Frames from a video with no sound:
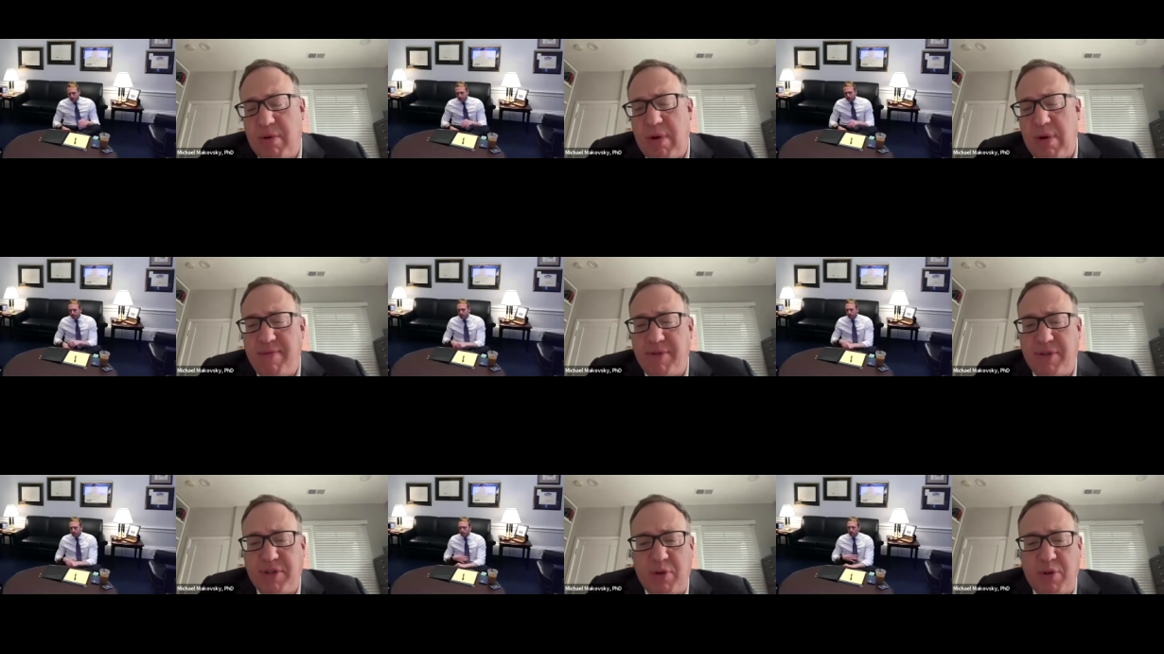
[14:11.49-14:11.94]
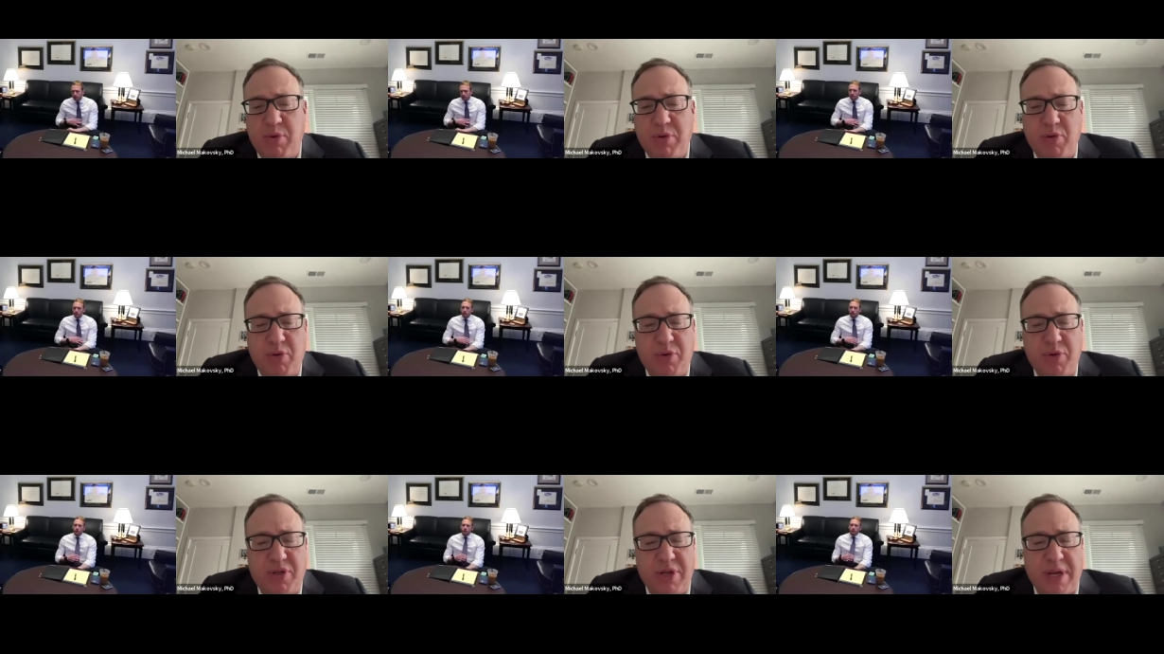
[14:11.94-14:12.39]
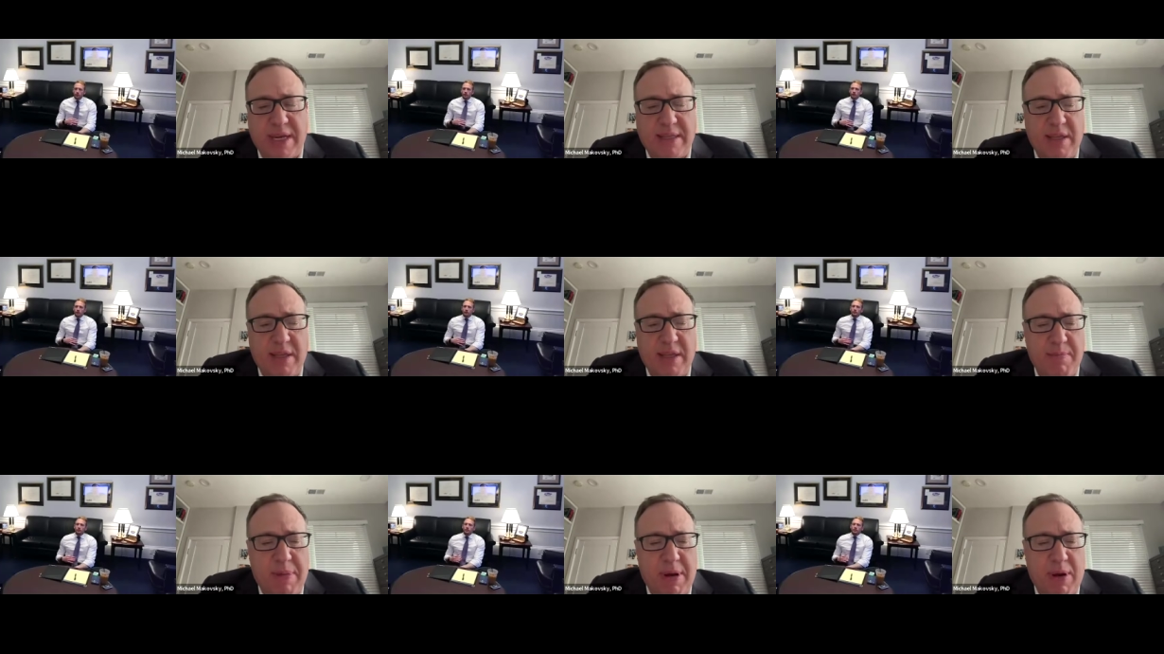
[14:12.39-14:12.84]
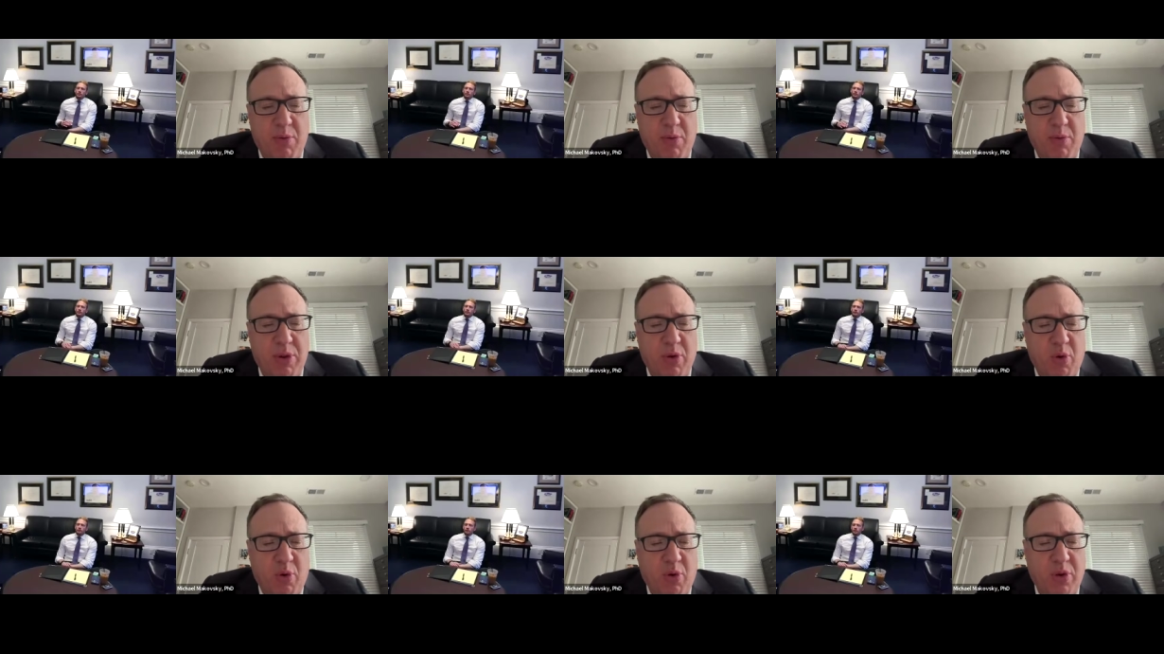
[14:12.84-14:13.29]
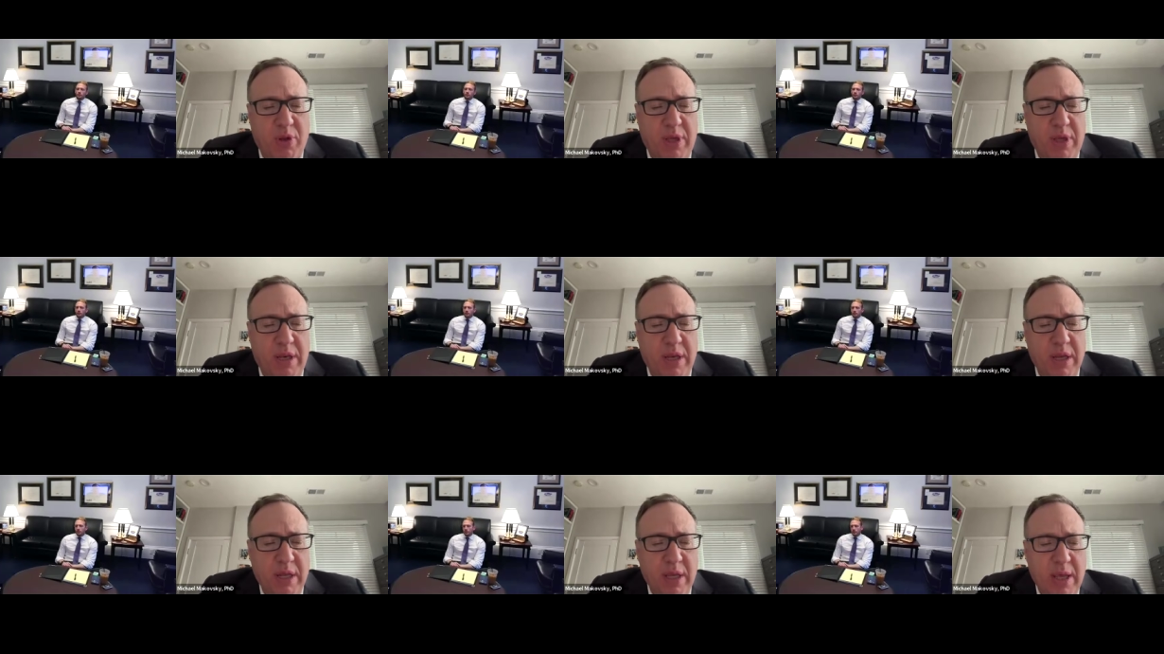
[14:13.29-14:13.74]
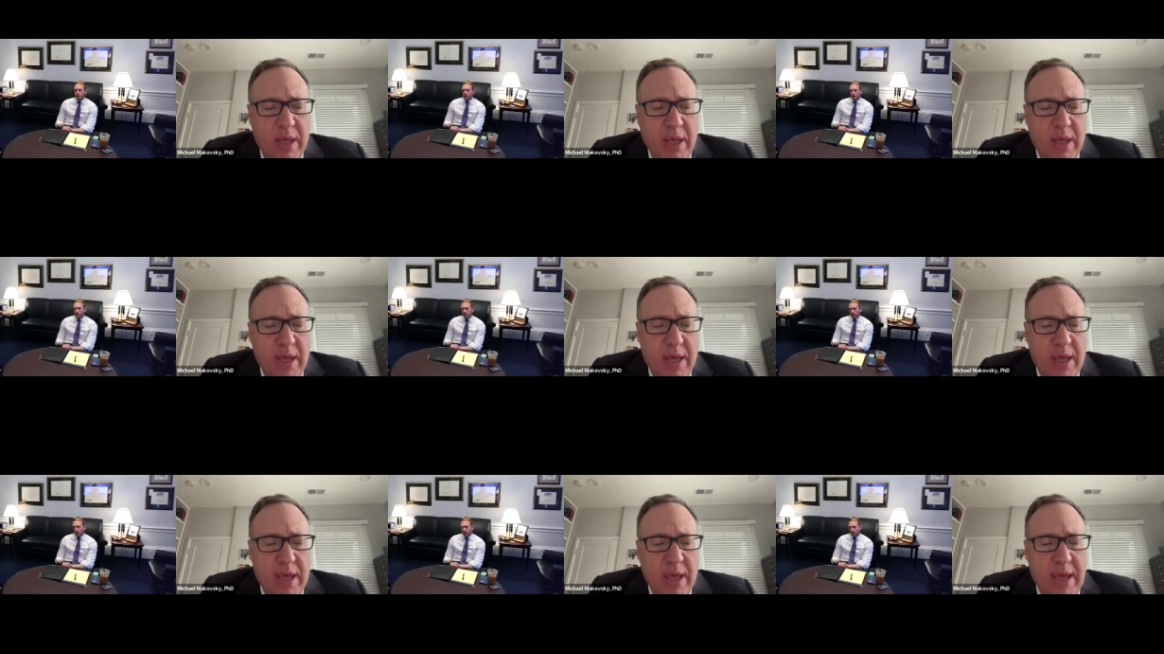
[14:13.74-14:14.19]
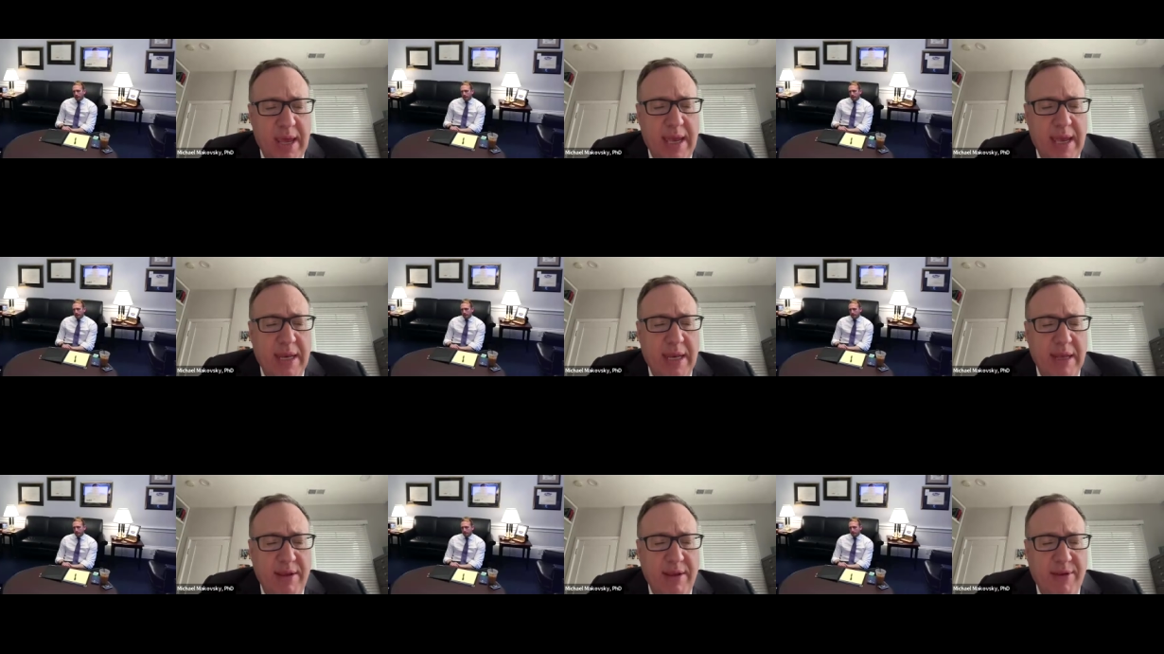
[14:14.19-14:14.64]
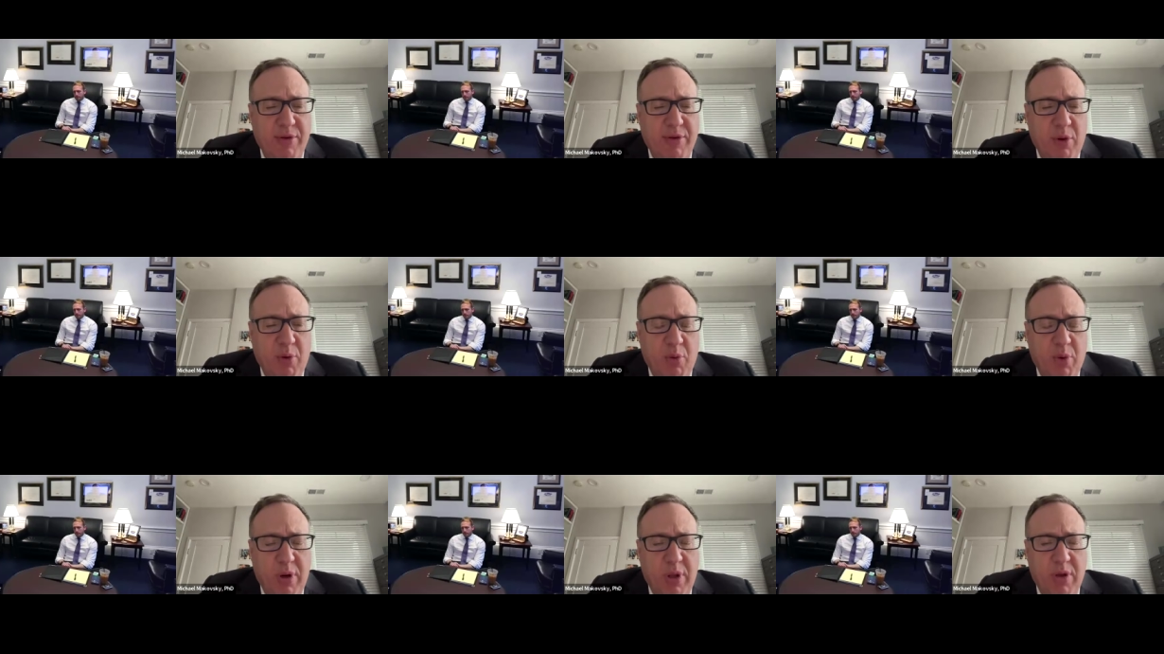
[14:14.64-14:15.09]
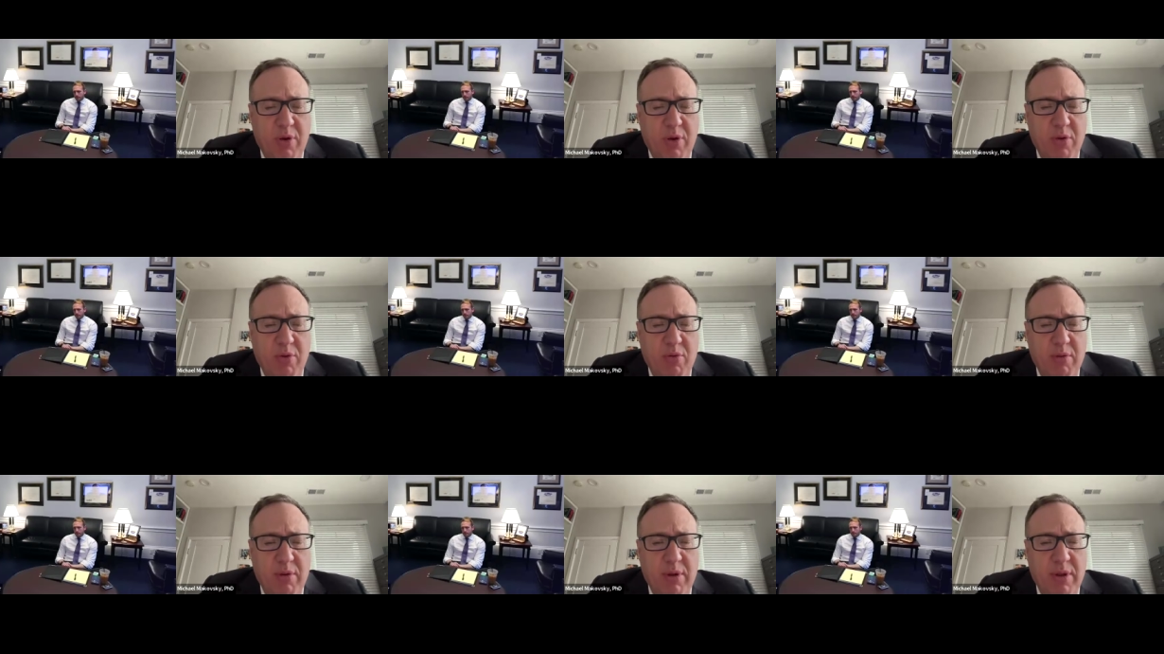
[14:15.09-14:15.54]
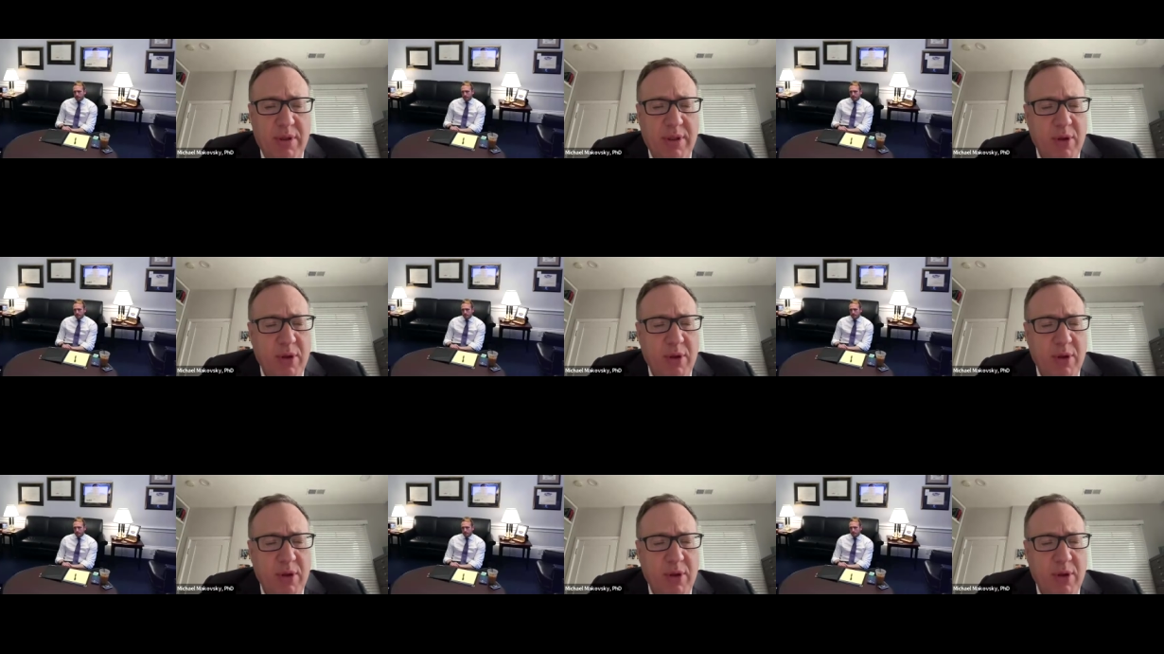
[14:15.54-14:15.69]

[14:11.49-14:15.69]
obviously was rejected about withholding aid to Israel.